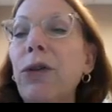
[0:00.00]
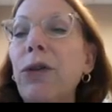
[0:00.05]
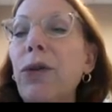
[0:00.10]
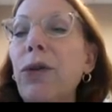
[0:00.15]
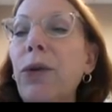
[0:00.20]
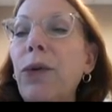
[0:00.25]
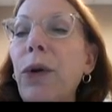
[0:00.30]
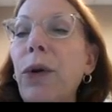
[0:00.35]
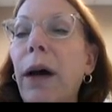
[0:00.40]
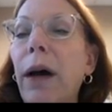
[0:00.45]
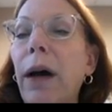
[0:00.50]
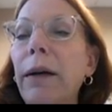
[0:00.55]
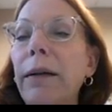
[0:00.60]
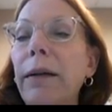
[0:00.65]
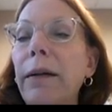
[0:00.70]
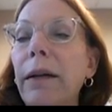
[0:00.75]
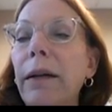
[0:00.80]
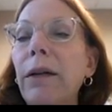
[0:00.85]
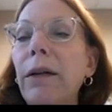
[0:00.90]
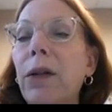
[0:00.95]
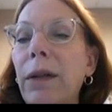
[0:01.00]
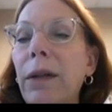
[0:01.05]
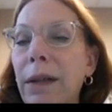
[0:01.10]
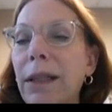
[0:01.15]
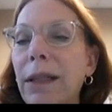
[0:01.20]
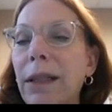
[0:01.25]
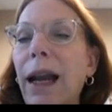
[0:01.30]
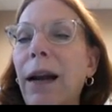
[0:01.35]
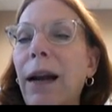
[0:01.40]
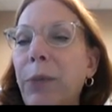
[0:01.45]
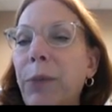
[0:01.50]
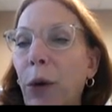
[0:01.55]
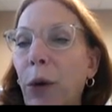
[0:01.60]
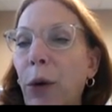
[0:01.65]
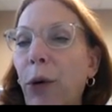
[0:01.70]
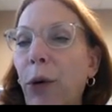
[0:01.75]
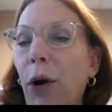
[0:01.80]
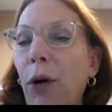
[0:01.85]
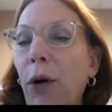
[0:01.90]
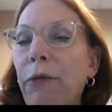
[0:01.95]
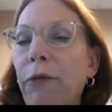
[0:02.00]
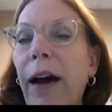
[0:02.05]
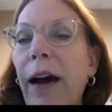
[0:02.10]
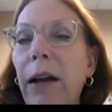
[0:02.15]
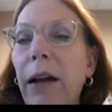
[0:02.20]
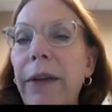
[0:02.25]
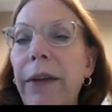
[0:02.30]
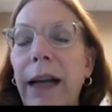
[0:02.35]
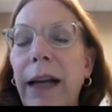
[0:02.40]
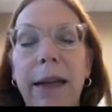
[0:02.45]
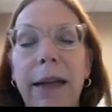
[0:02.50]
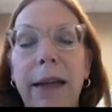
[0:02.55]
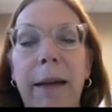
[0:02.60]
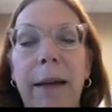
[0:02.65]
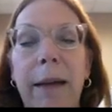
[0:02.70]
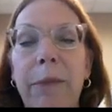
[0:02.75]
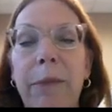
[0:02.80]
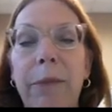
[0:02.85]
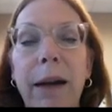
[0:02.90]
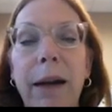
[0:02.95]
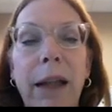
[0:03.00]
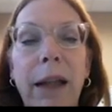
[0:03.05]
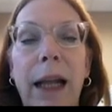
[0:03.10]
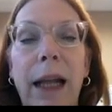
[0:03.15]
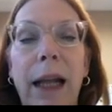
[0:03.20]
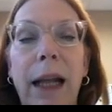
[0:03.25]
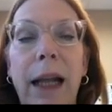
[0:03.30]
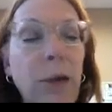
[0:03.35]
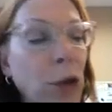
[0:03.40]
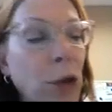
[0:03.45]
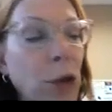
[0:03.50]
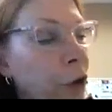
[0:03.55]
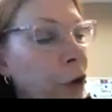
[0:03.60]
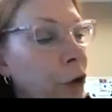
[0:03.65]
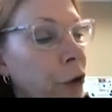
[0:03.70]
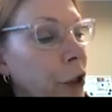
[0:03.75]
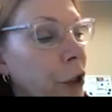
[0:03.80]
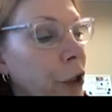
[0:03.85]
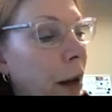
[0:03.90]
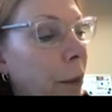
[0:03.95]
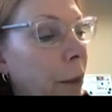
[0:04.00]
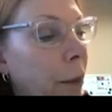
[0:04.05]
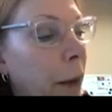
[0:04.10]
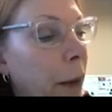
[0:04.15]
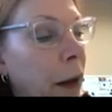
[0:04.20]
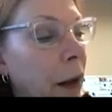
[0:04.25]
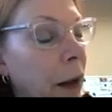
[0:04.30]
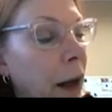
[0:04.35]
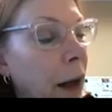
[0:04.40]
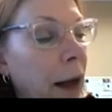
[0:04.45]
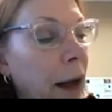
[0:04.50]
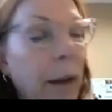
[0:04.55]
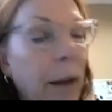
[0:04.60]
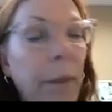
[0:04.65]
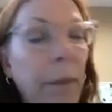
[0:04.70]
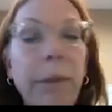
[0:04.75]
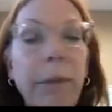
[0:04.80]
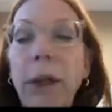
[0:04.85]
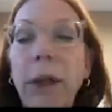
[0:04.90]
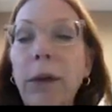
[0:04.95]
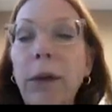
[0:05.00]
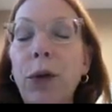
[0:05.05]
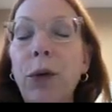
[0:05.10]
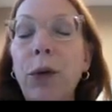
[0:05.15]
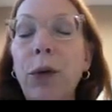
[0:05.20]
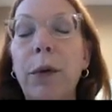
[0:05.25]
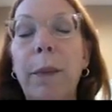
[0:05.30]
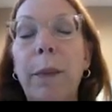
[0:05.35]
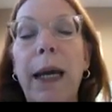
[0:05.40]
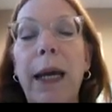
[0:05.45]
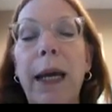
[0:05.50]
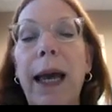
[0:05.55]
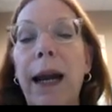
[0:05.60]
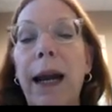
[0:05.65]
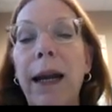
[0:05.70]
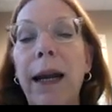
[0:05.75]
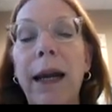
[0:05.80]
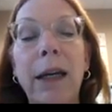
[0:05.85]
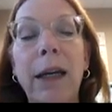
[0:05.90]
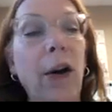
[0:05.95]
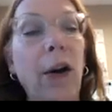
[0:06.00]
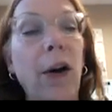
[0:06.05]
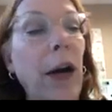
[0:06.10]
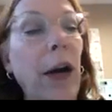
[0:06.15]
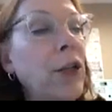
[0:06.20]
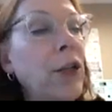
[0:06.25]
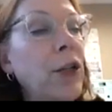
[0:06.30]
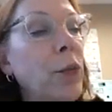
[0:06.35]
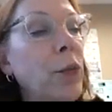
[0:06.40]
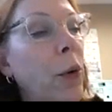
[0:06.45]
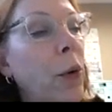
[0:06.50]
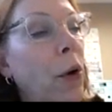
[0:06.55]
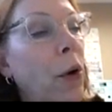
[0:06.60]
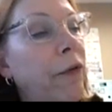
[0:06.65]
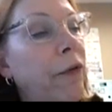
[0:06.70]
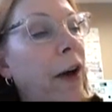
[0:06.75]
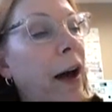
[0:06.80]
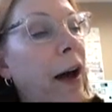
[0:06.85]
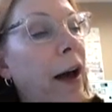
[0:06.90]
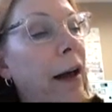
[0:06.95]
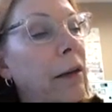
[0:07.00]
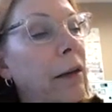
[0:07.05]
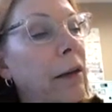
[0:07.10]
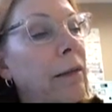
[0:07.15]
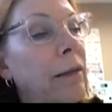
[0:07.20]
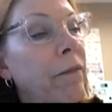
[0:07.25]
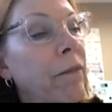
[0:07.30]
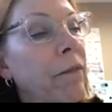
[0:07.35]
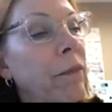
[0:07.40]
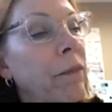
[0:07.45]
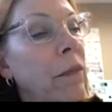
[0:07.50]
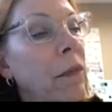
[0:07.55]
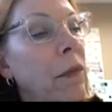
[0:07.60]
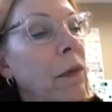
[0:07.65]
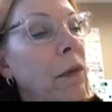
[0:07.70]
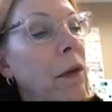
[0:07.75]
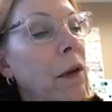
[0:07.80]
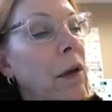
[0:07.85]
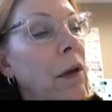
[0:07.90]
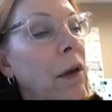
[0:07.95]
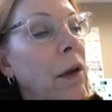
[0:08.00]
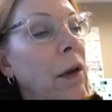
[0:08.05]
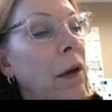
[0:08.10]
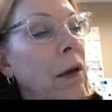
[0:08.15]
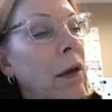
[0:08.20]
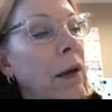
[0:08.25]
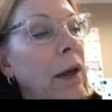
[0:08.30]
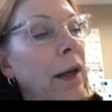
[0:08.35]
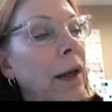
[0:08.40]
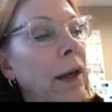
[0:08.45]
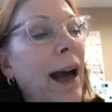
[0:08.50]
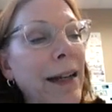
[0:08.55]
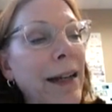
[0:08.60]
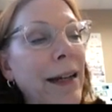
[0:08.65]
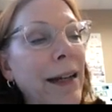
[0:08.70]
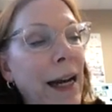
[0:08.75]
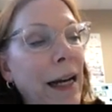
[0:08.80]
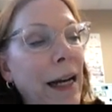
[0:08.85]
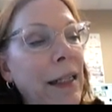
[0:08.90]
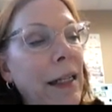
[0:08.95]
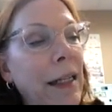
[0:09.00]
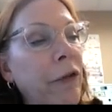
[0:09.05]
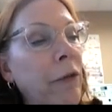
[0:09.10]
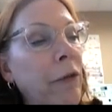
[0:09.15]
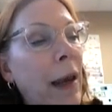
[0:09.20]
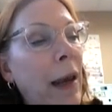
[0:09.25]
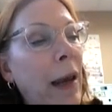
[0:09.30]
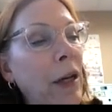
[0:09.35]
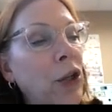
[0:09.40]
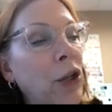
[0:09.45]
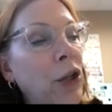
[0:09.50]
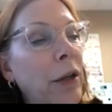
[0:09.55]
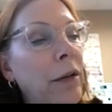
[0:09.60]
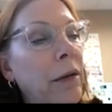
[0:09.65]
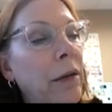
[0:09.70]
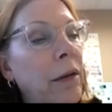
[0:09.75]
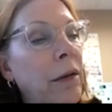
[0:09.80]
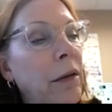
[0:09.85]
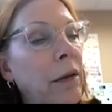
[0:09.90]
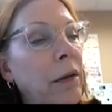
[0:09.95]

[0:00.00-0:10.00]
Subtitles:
to set up your profile, that type thing. That's the first step. You would be editing your agent profile, contact information.